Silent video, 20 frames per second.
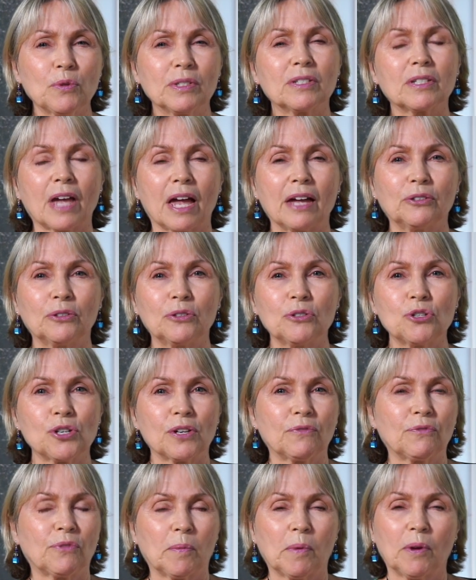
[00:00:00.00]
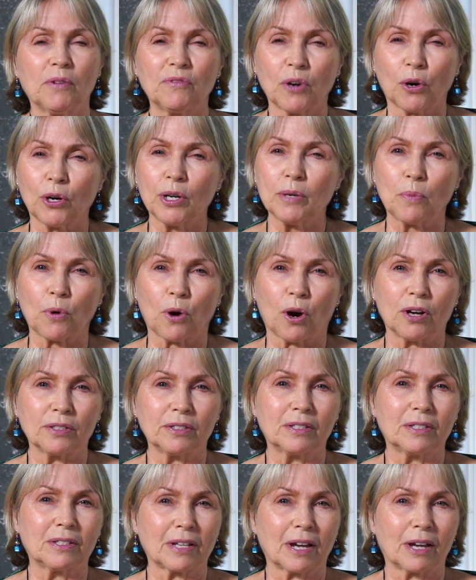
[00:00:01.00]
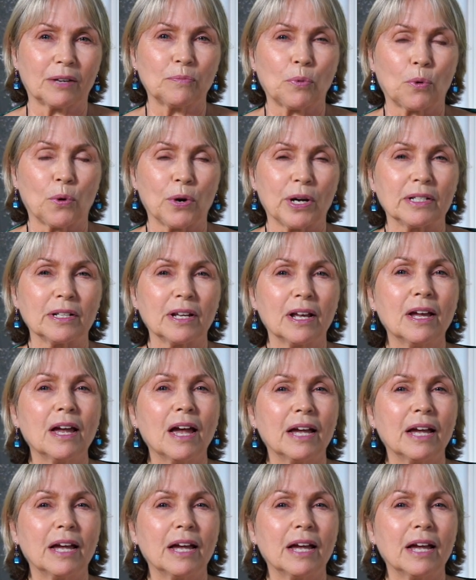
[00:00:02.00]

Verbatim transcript: is energy from a very broad standpoint,